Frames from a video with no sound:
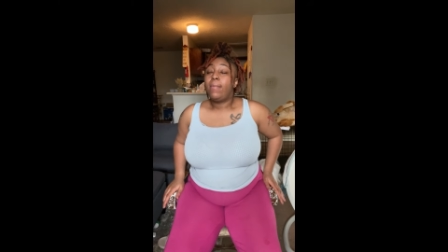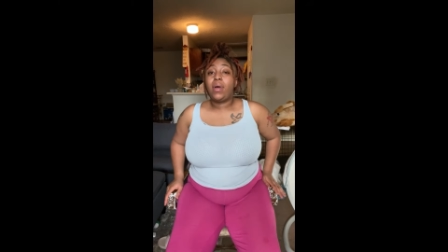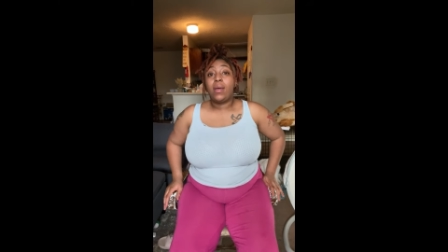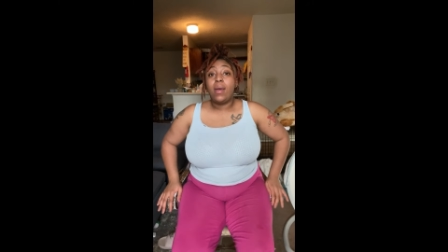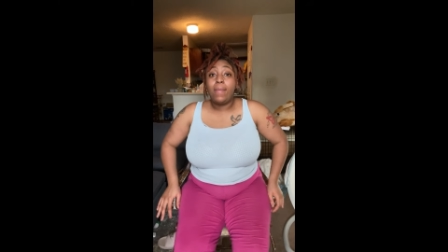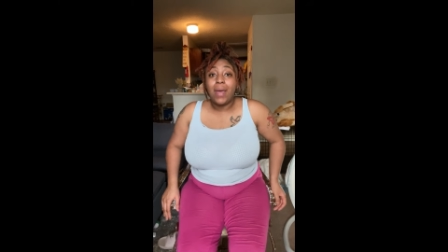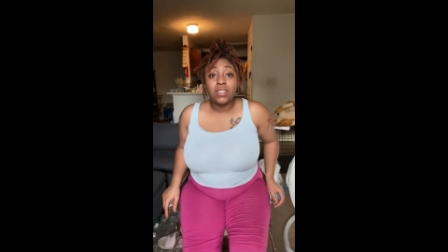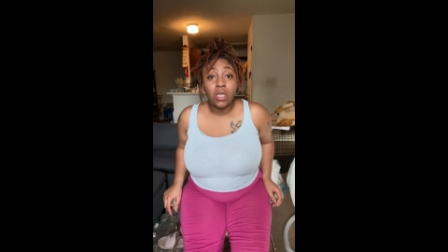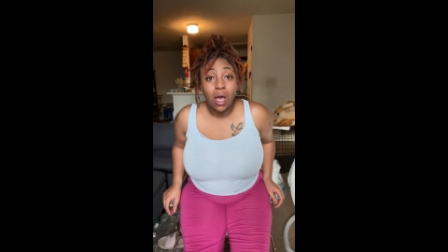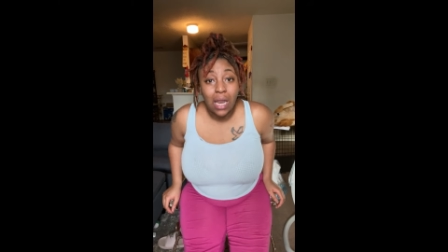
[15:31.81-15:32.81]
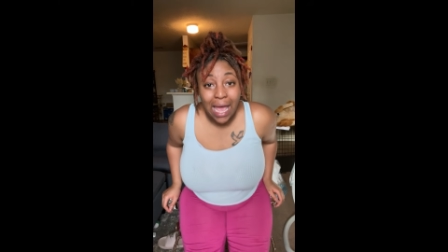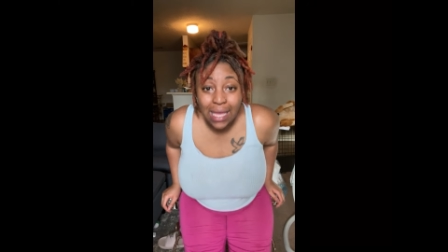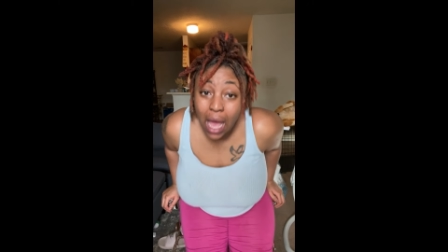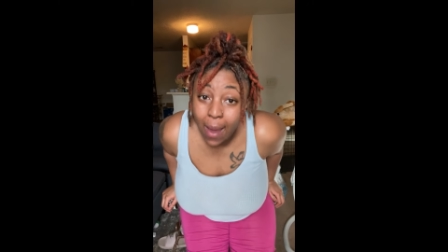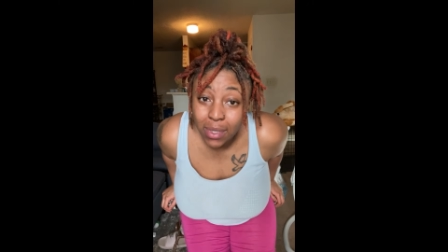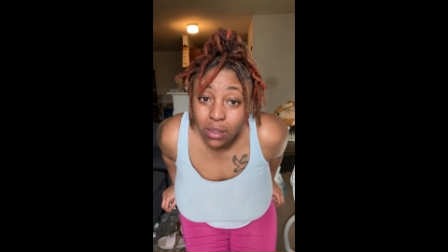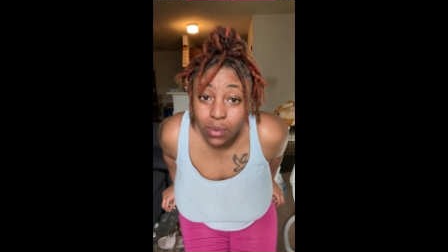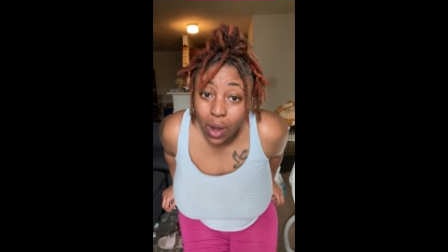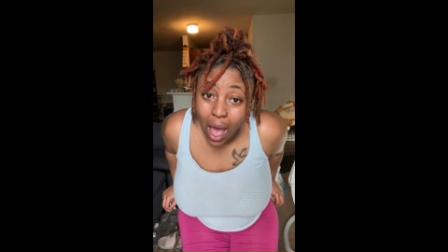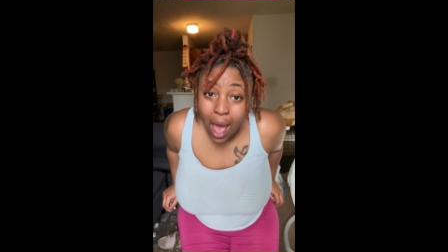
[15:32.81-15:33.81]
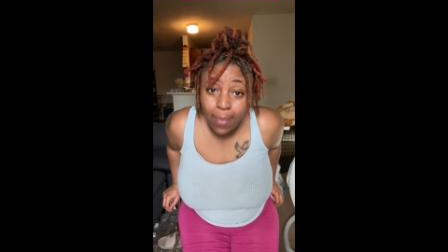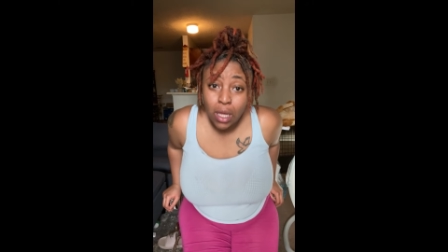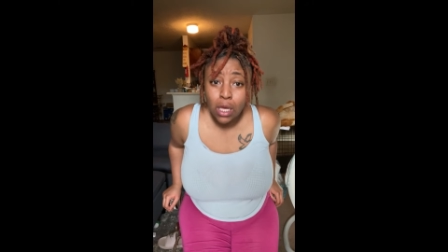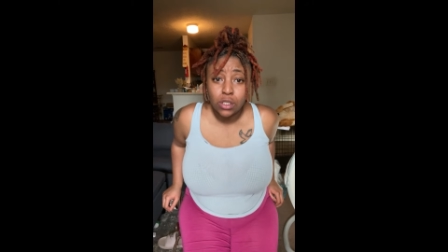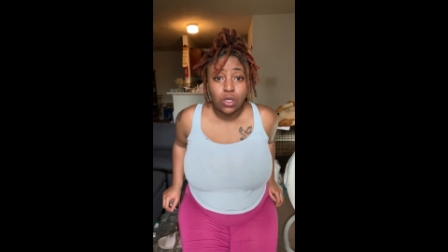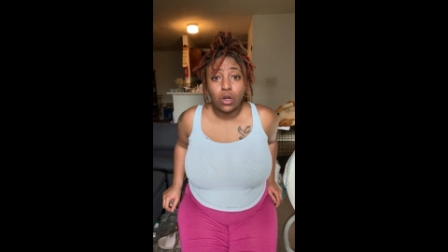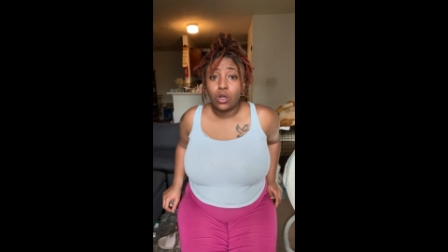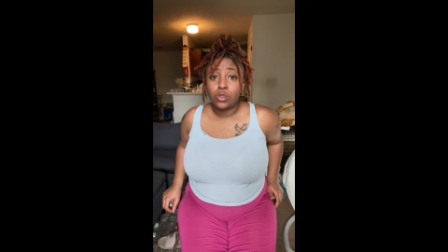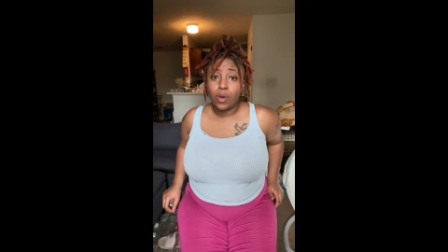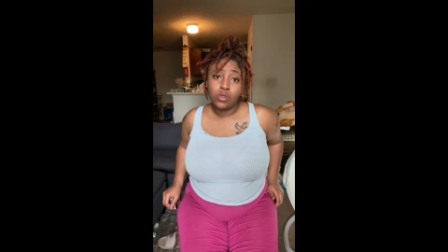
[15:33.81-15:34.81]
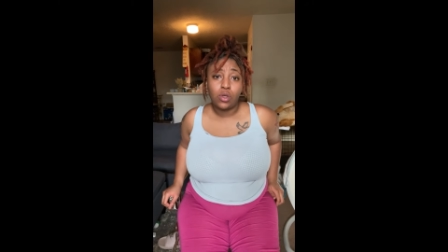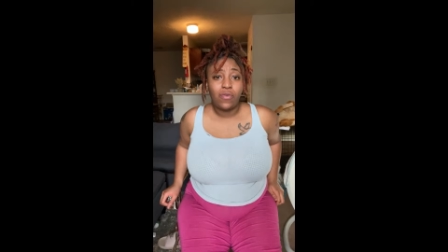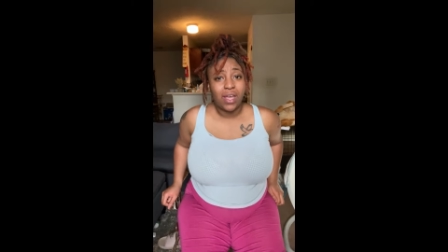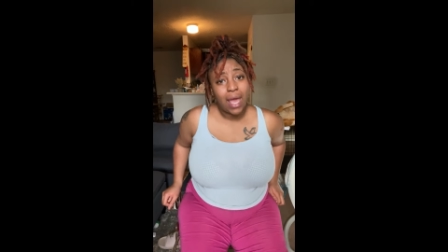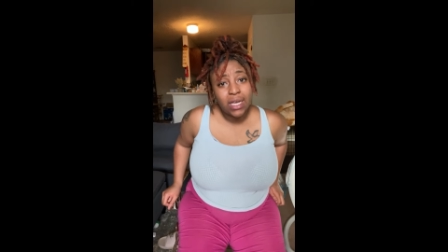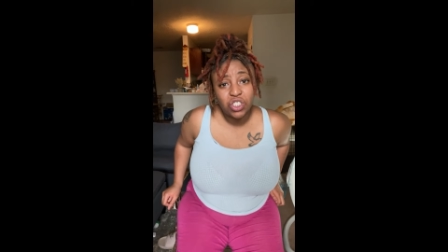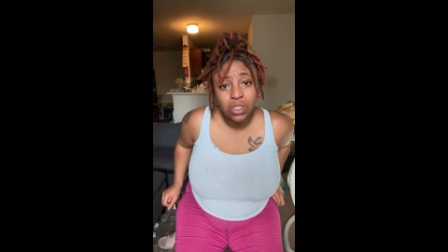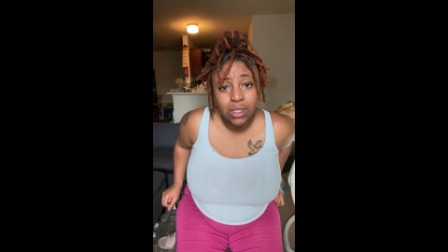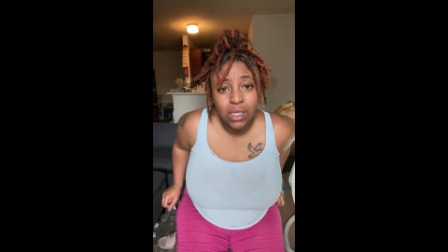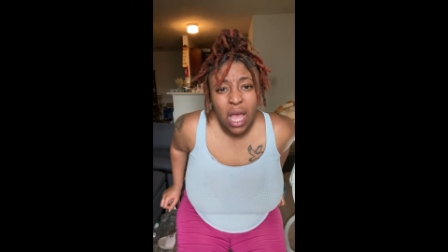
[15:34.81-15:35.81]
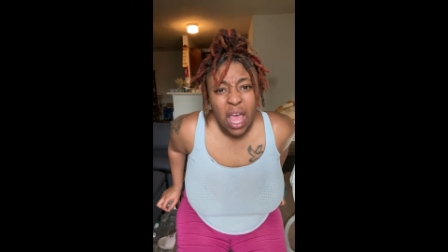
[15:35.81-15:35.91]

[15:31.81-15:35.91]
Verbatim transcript: But make sure y'all like, comment, subscribe, turn on those post notifications.